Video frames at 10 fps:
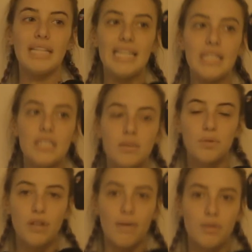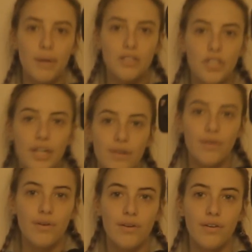Please subscribe to my
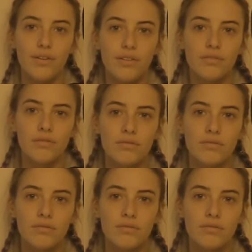channel.